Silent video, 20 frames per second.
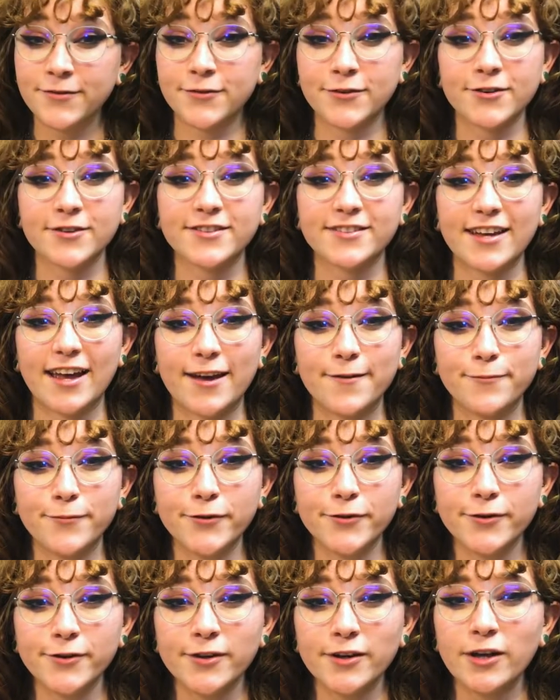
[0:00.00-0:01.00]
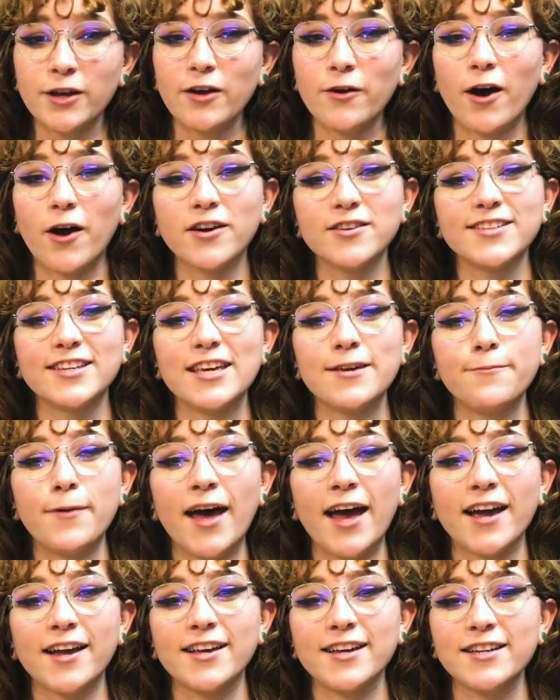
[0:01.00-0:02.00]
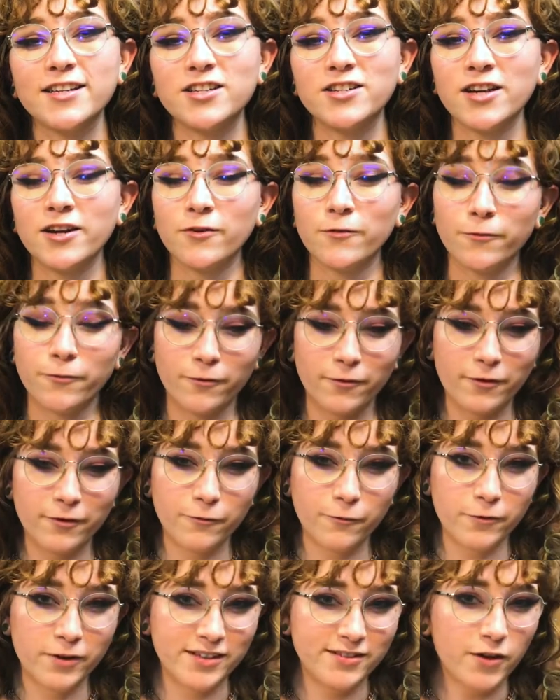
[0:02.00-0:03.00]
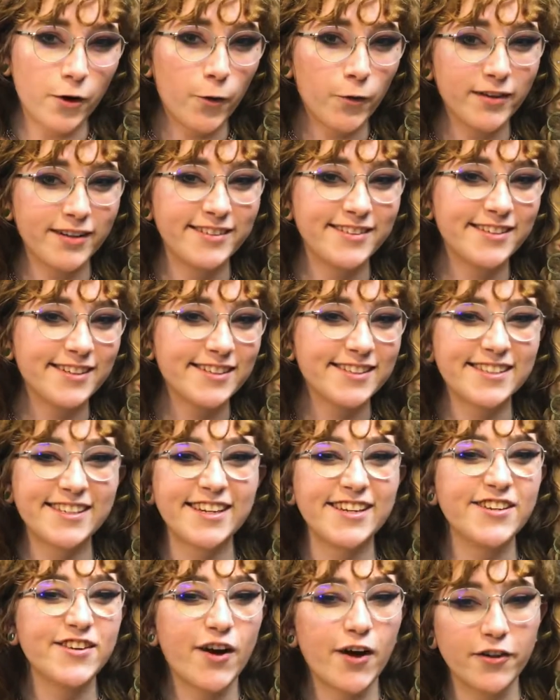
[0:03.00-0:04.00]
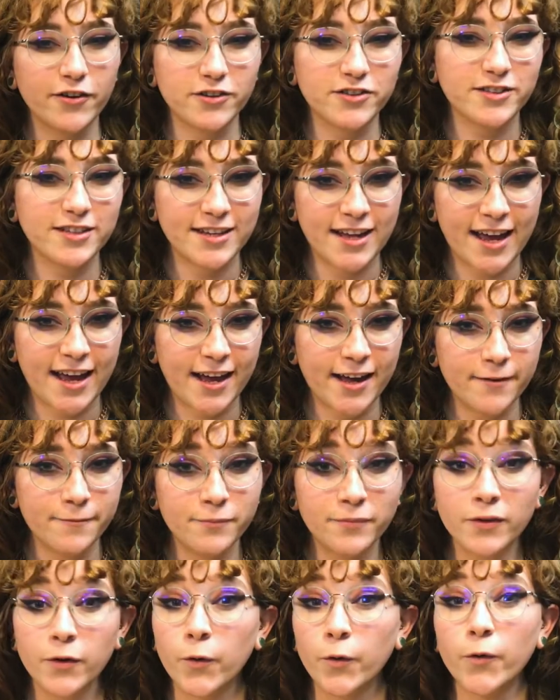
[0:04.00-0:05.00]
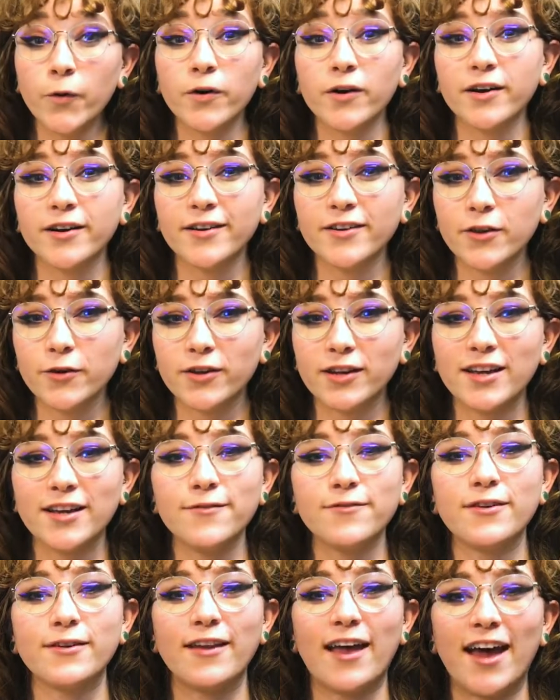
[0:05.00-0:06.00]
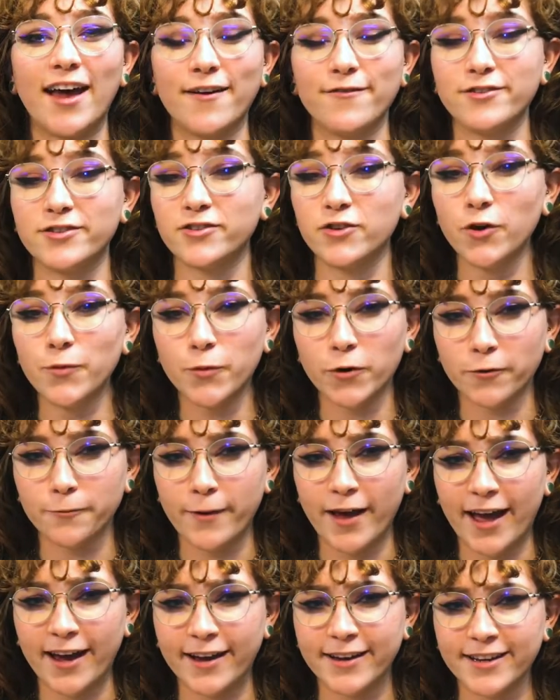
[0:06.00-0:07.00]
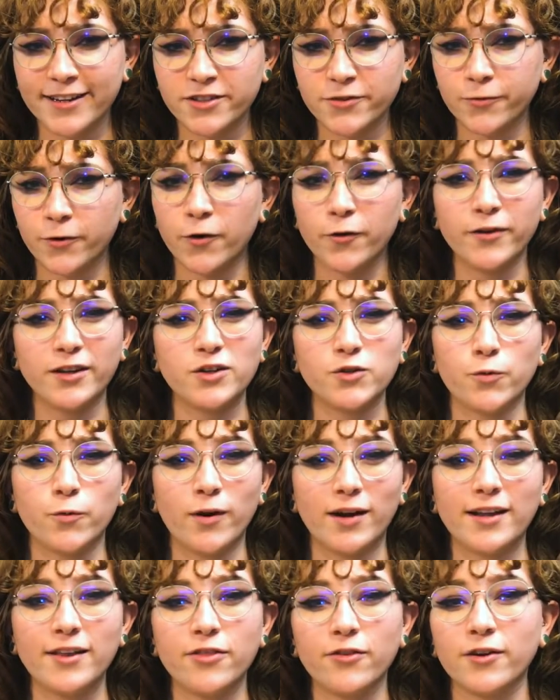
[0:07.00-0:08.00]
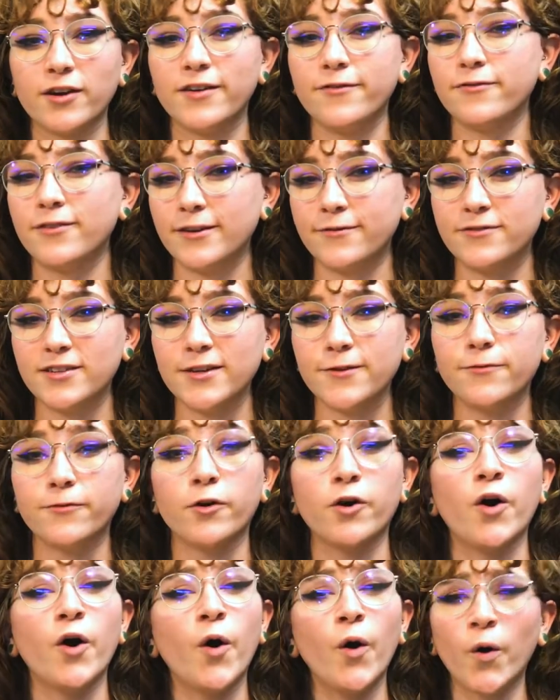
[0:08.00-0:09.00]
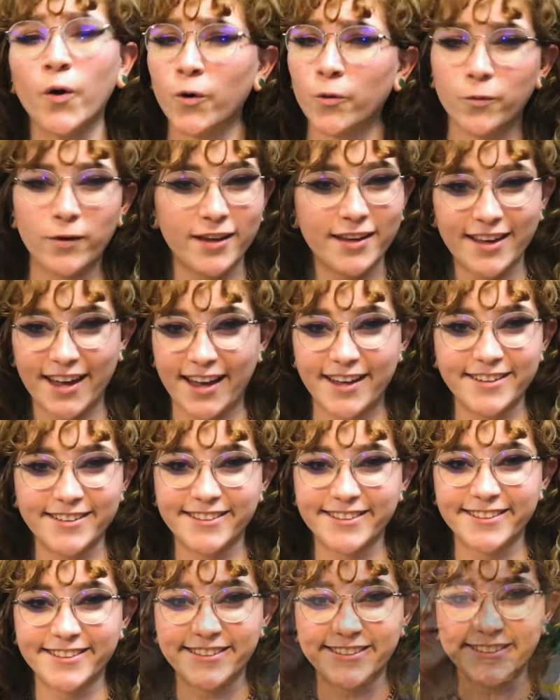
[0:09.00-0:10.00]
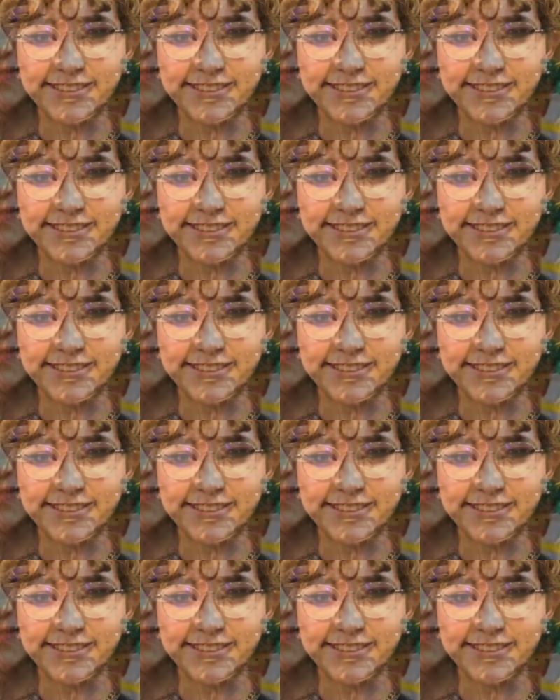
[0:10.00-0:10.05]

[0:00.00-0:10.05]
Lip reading: For example, our ski package was only $16 a day, or you can even have a snowboard package for only $23.50 for a whole weekend.